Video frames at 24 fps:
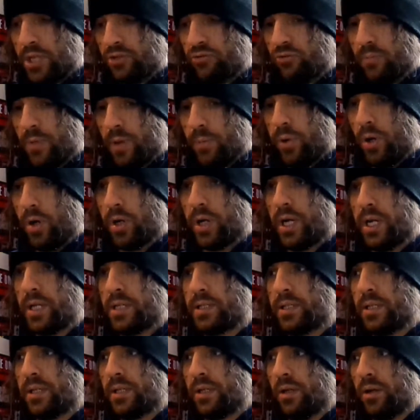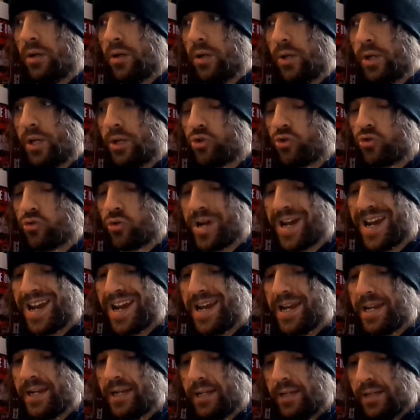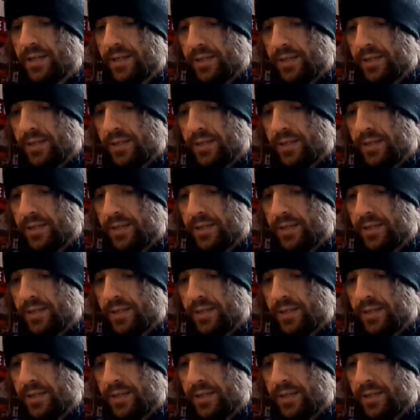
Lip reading: from my pocket on a train